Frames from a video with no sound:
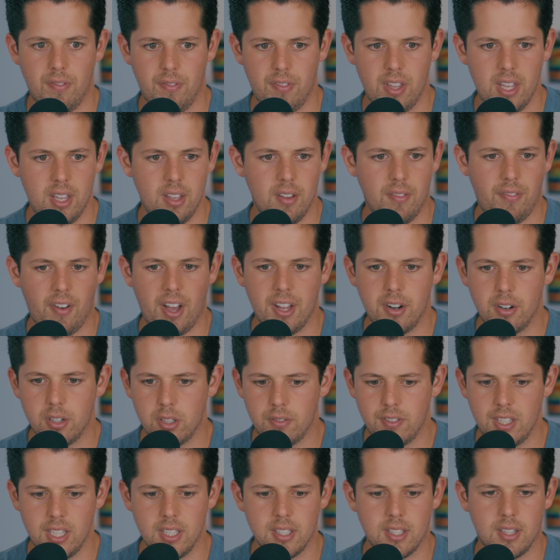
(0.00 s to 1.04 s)
fee
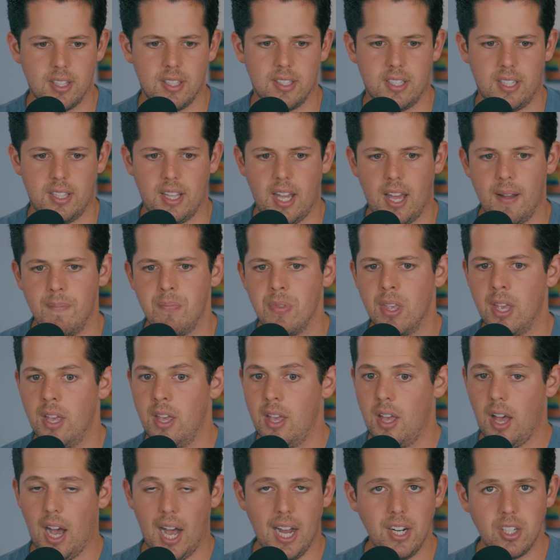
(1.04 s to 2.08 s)
finders fees and things like that
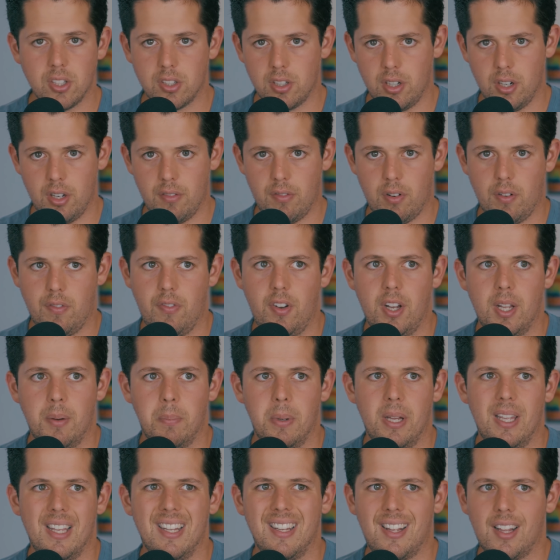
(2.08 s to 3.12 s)
i just started it for
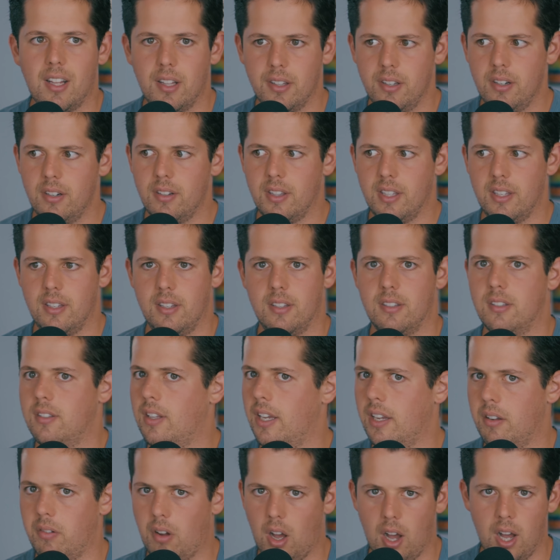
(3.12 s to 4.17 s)
fun but it clearly is
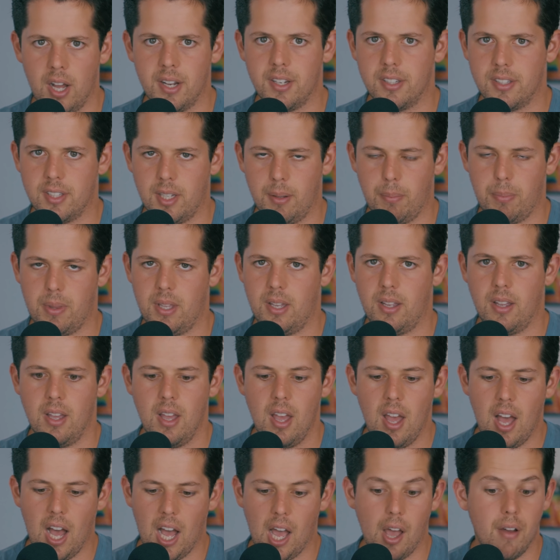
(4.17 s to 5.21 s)
like onto something
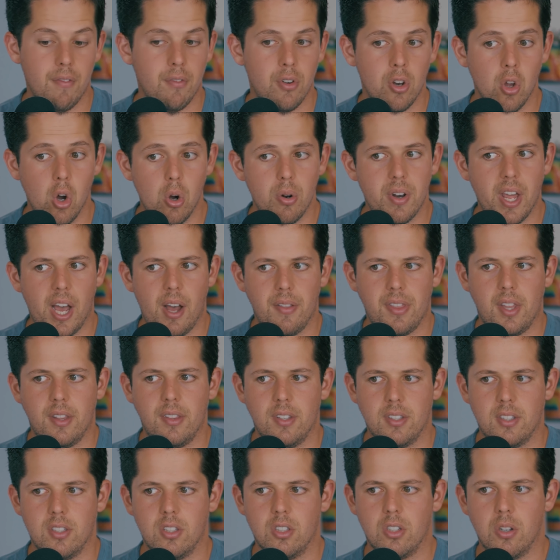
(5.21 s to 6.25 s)
i have no doubt that
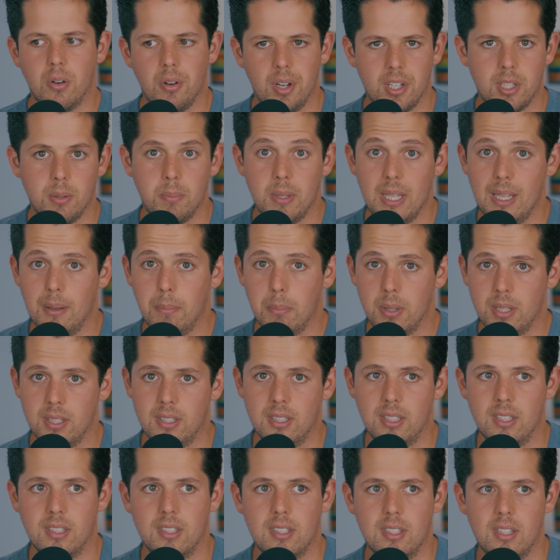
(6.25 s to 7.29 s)
this is going to be a
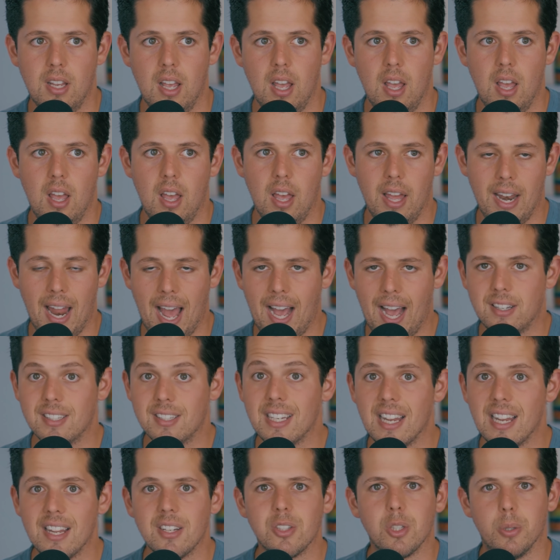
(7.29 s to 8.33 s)
business an
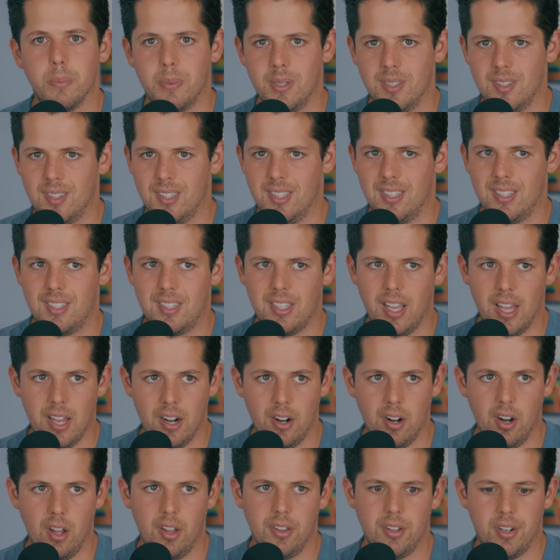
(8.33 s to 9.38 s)
accidental business in
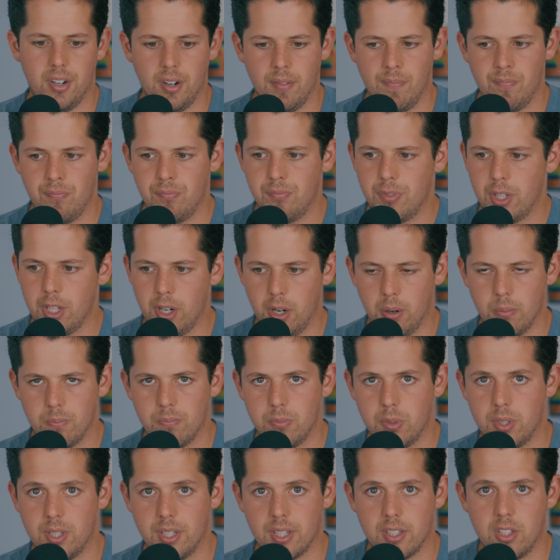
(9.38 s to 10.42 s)
another you know
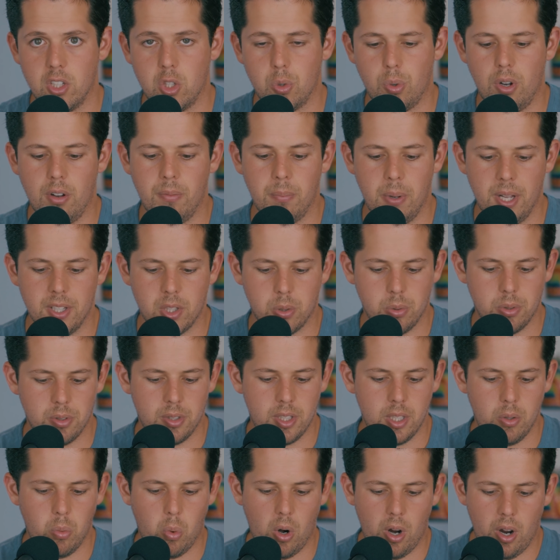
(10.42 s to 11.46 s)
six to 12 months we'll
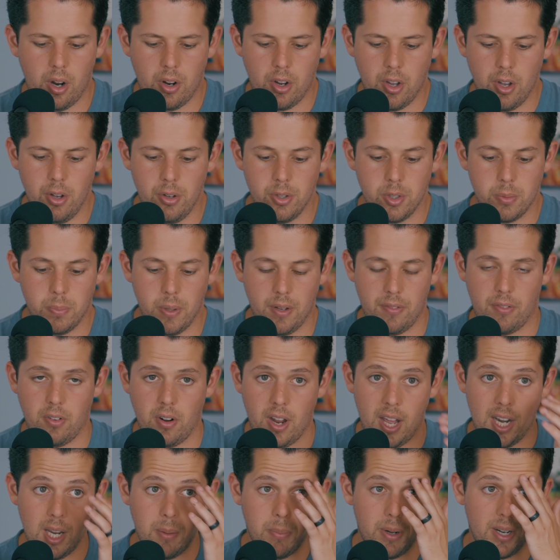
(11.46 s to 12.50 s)
see where it goes but for
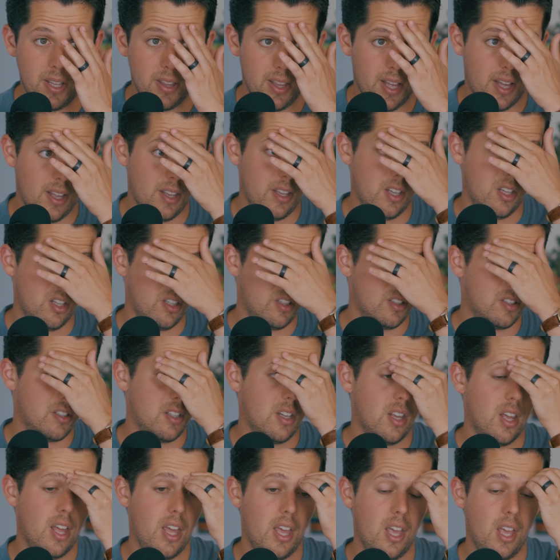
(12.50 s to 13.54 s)
anybody that is
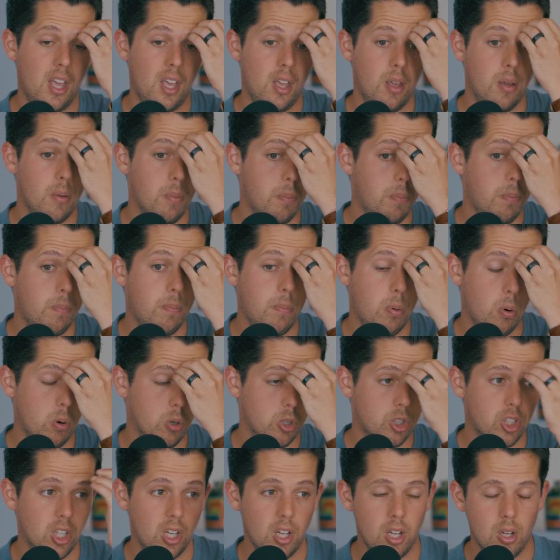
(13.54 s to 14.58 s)
a
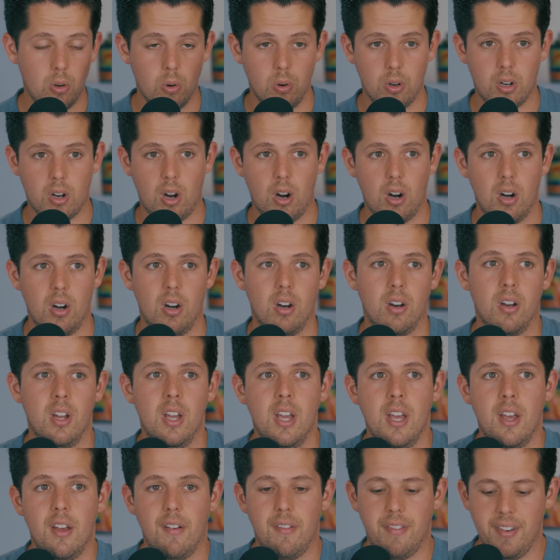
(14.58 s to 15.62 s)
porsche or car
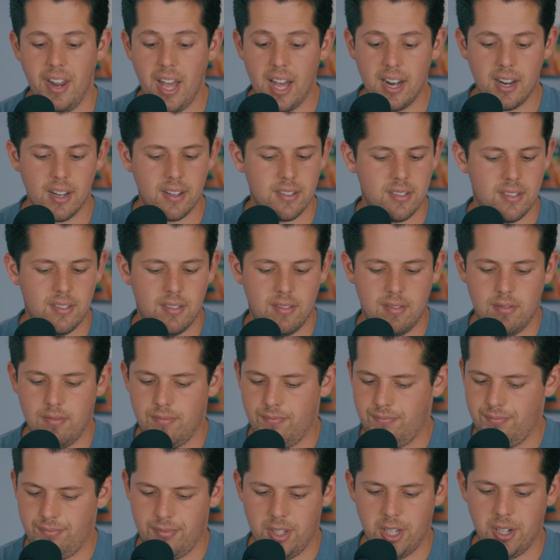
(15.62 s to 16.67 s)
fanatic
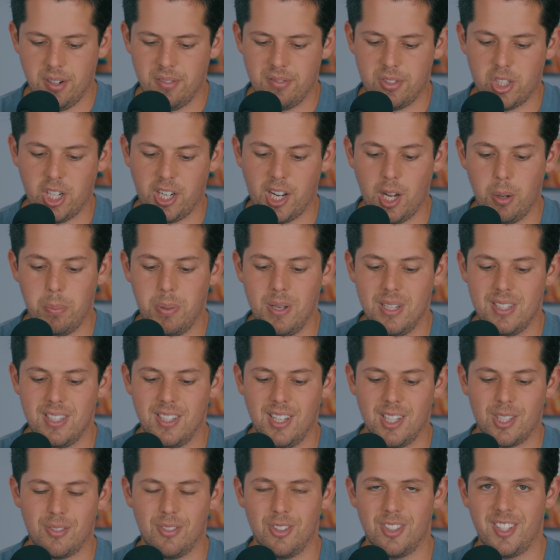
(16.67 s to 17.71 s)
you know check out
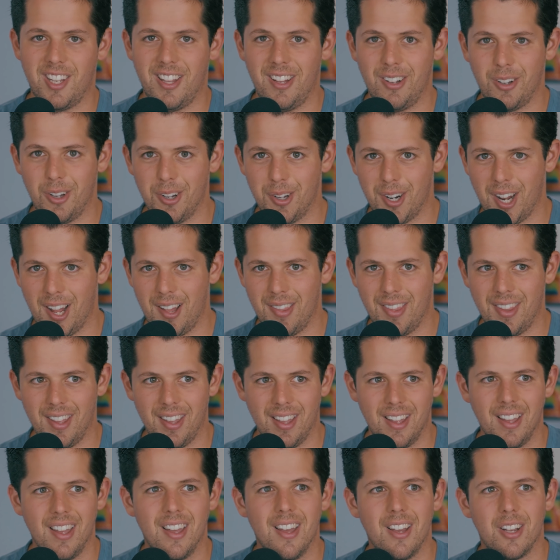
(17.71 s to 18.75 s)
pts for sale go down
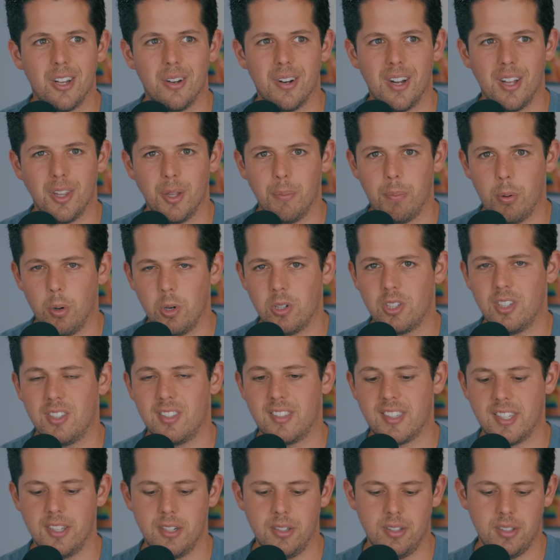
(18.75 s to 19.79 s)
the go down the porsche
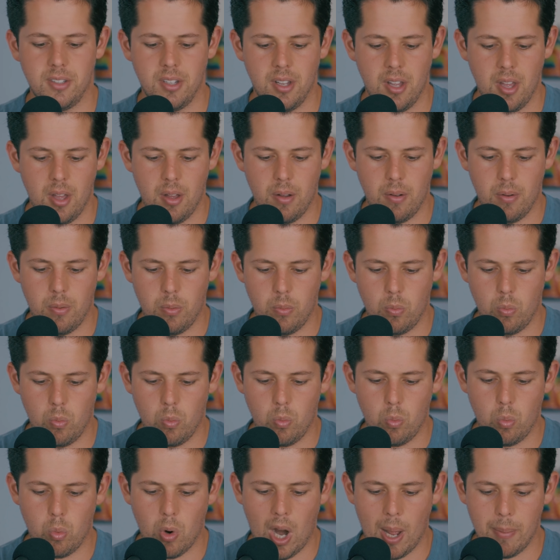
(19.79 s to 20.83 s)
skittle
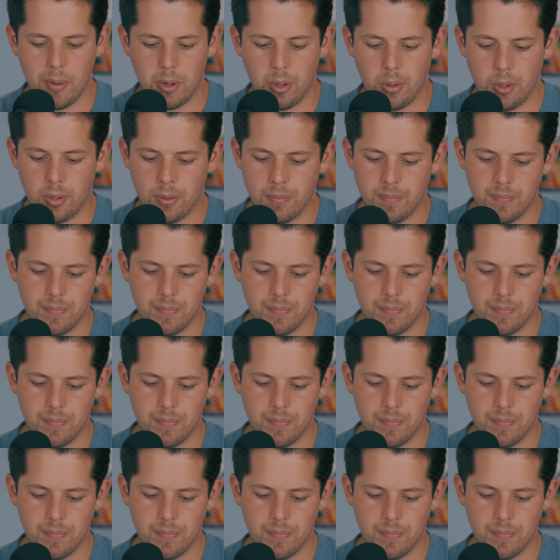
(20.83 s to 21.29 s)
rabbit hole